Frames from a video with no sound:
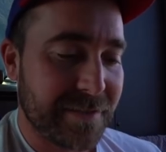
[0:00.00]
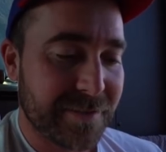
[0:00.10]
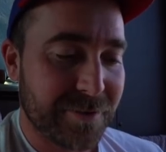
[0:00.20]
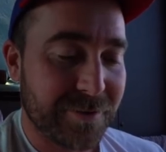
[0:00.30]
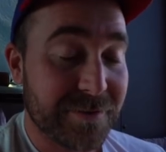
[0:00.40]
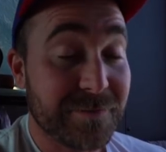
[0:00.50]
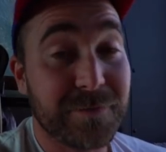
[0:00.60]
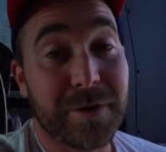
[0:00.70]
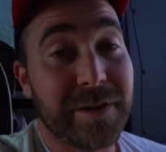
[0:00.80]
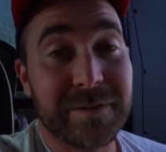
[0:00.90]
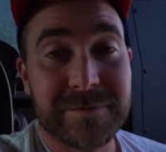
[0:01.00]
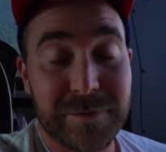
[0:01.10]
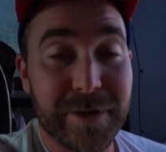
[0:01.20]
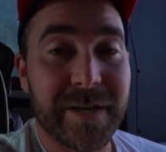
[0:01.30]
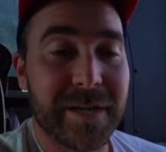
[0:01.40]
So it's very,
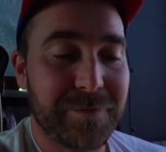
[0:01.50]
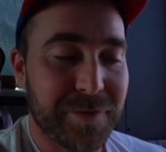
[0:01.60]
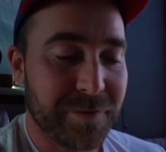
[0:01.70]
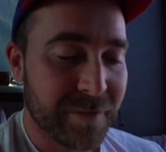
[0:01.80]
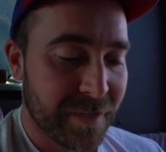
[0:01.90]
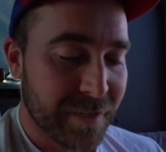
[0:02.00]
very kind of you.